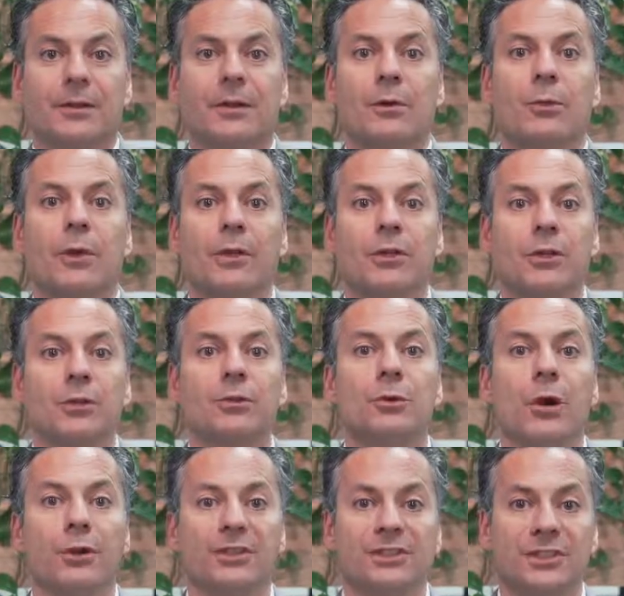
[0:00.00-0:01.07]
when you
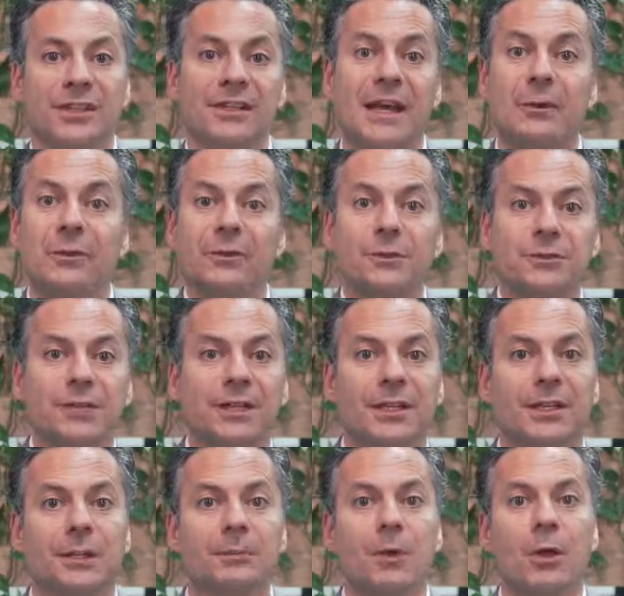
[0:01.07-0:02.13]
are sitting down with your
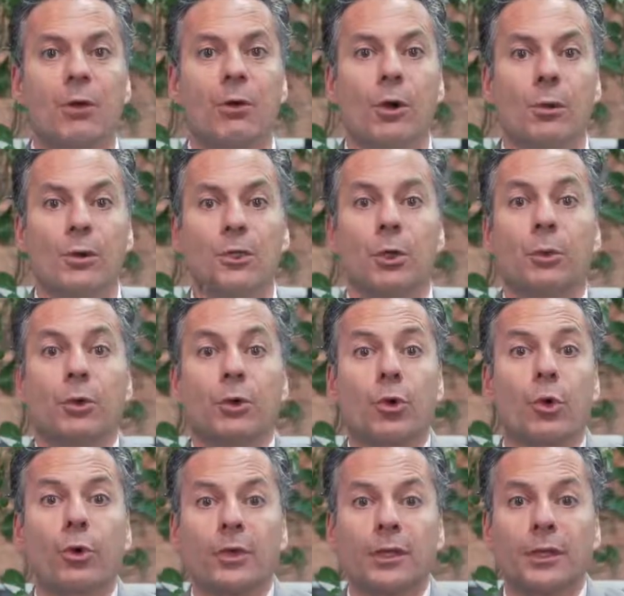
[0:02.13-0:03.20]
team, or when you're
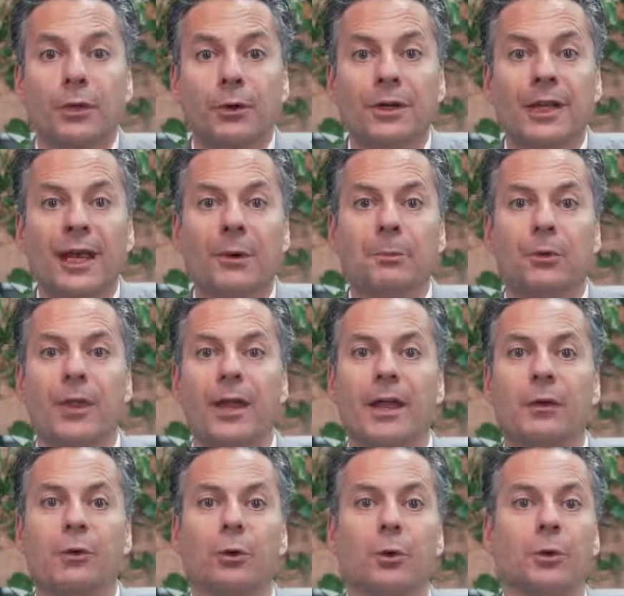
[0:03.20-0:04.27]
recording your account
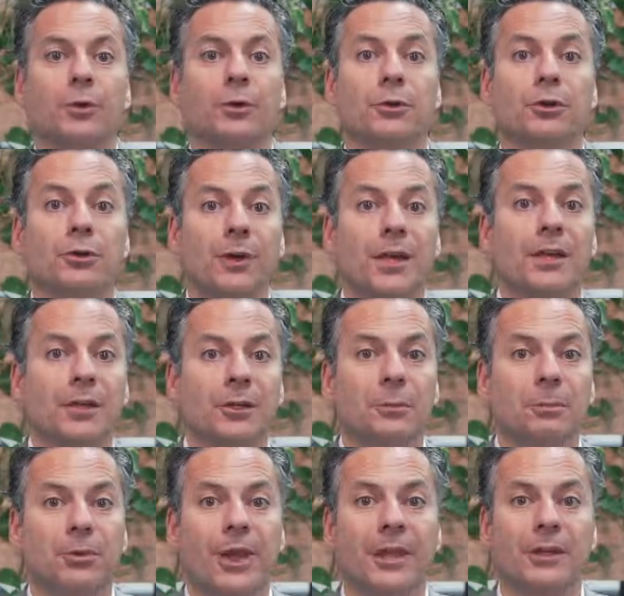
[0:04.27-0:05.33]
plan, or when you're creating your
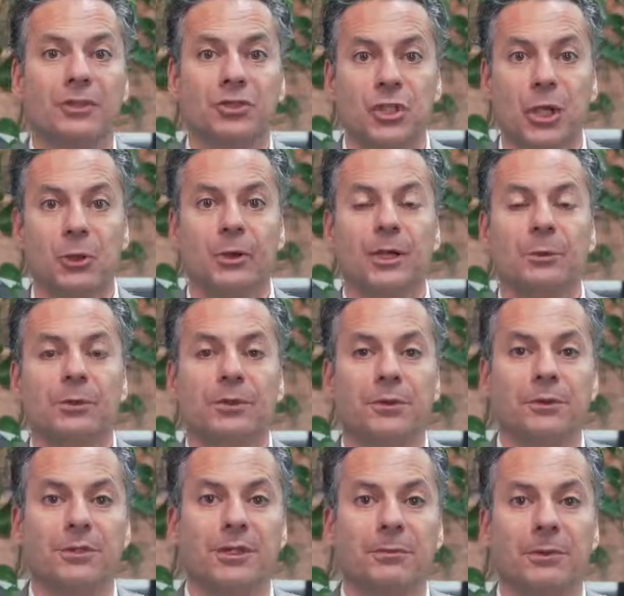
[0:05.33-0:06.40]
plan and sharing it with your
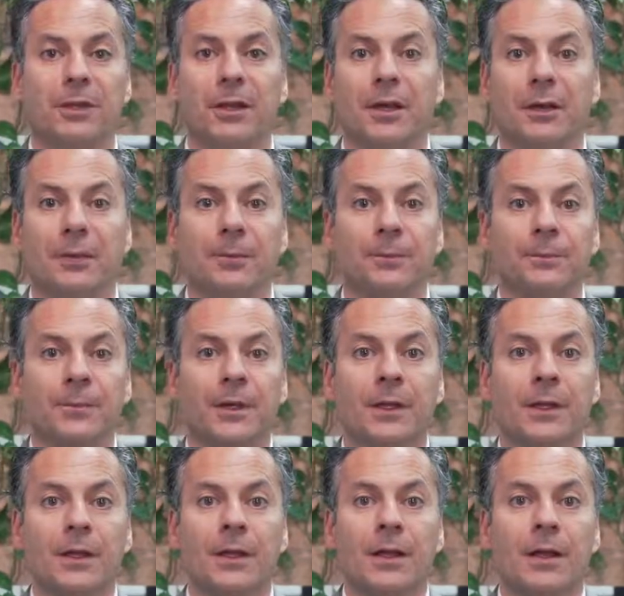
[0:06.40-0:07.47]
team in a huddle.
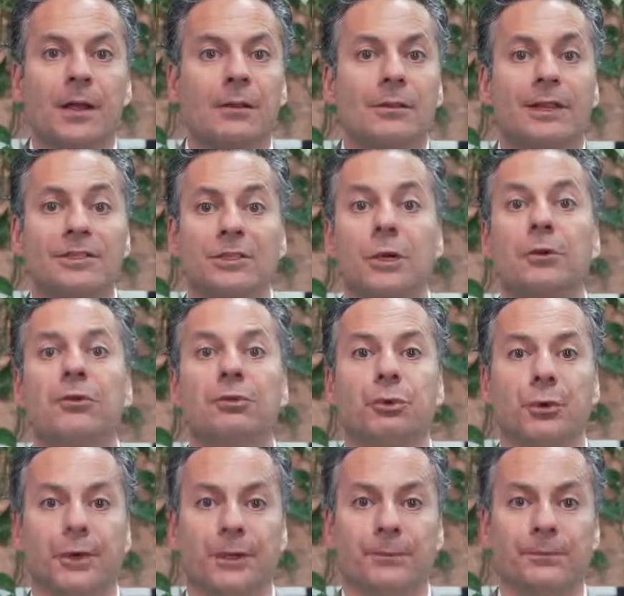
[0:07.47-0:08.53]
Let's go
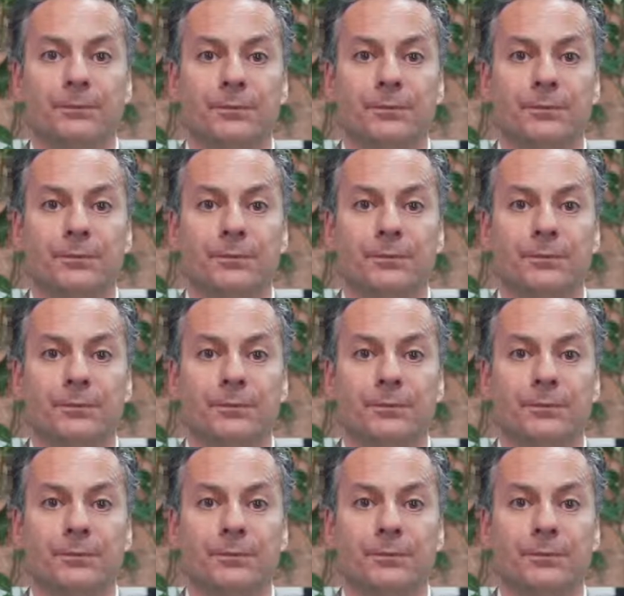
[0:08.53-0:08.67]
through it.